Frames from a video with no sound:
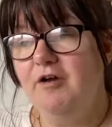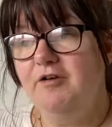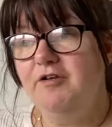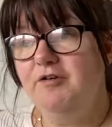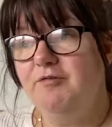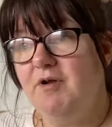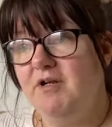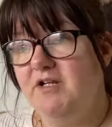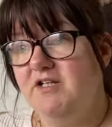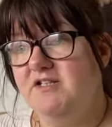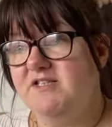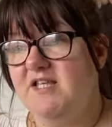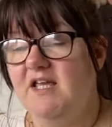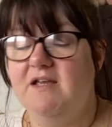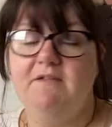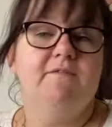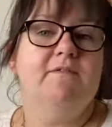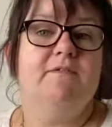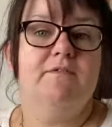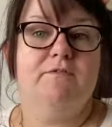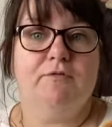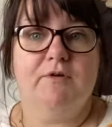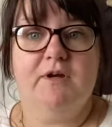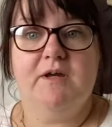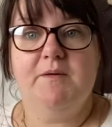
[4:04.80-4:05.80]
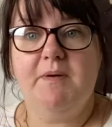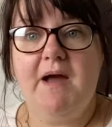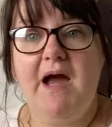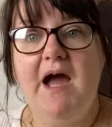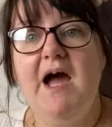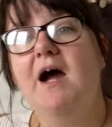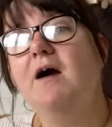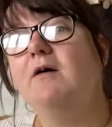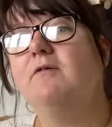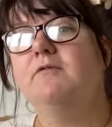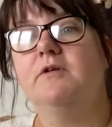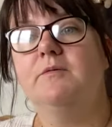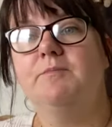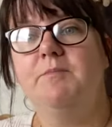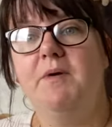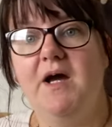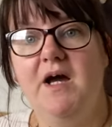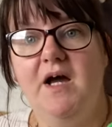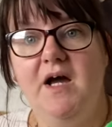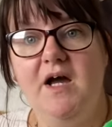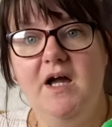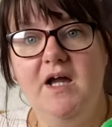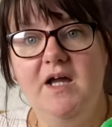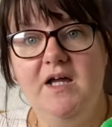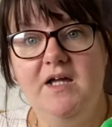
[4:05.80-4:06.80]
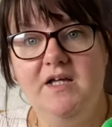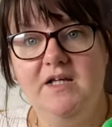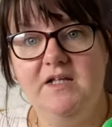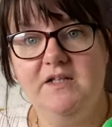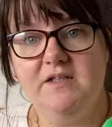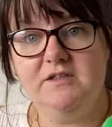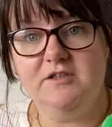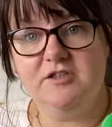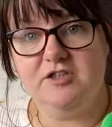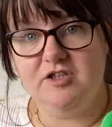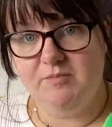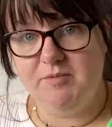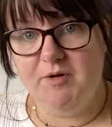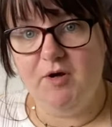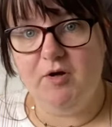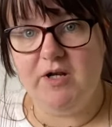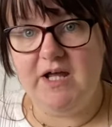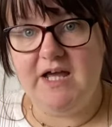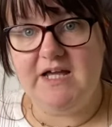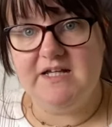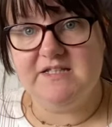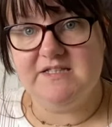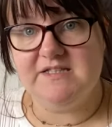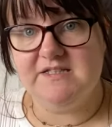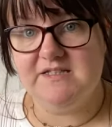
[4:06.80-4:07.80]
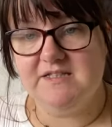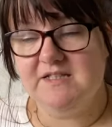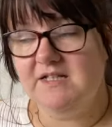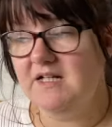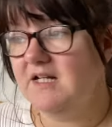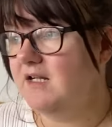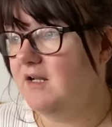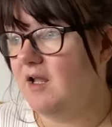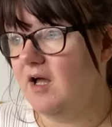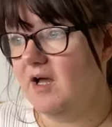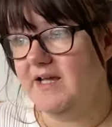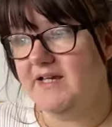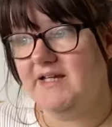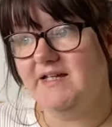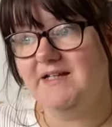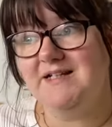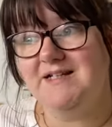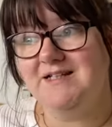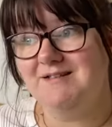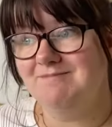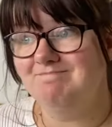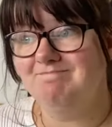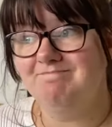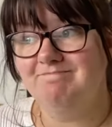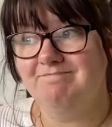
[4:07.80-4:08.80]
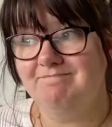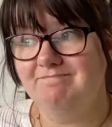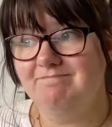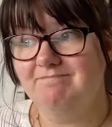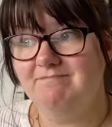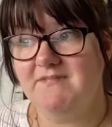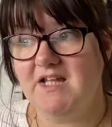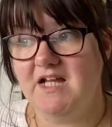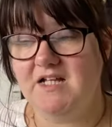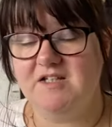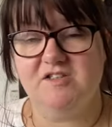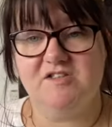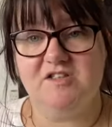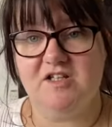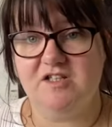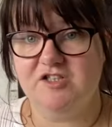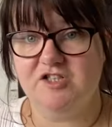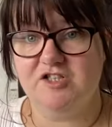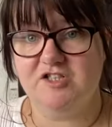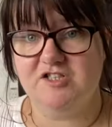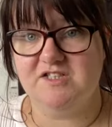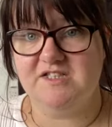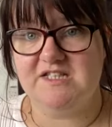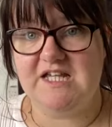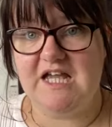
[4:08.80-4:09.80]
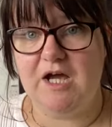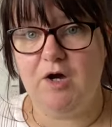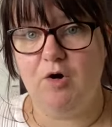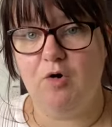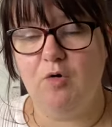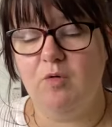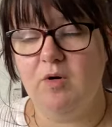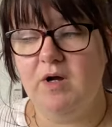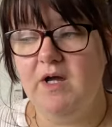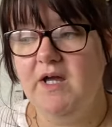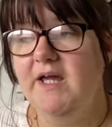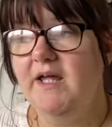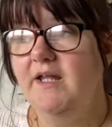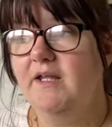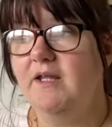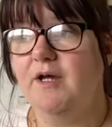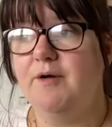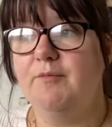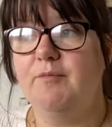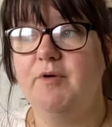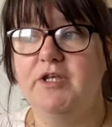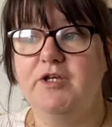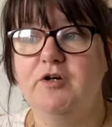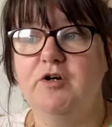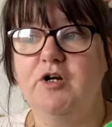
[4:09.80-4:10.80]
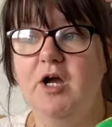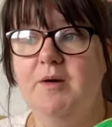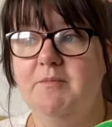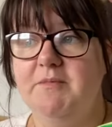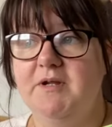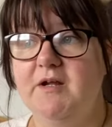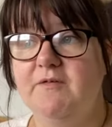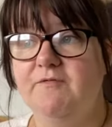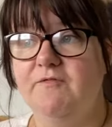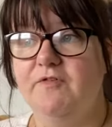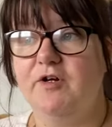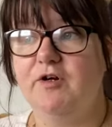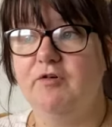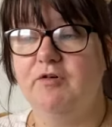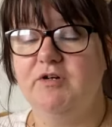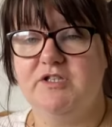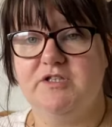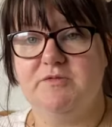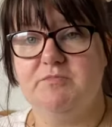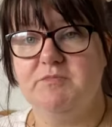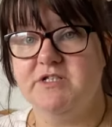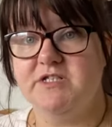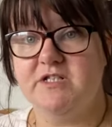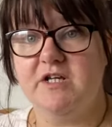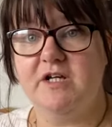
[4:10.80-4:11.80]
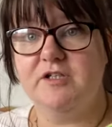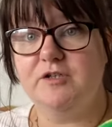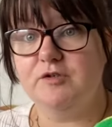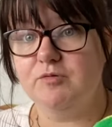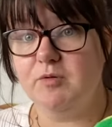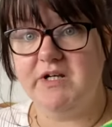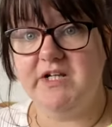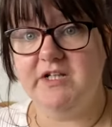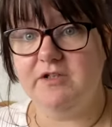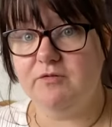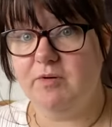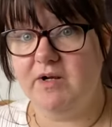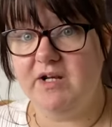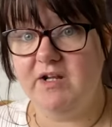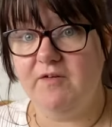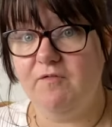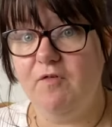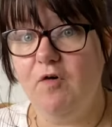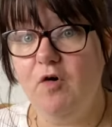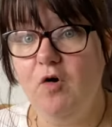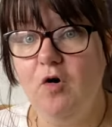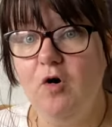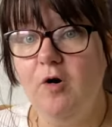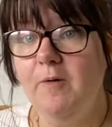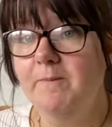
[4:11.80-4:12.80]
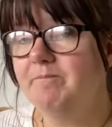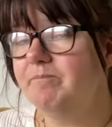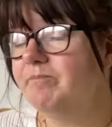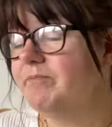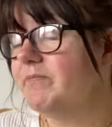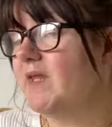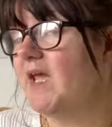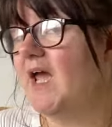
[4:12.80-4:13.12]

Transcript: you know you're only saving £3, but to be honest, like, that's such a steal. Like when you're coming up for Christmas, like 2024,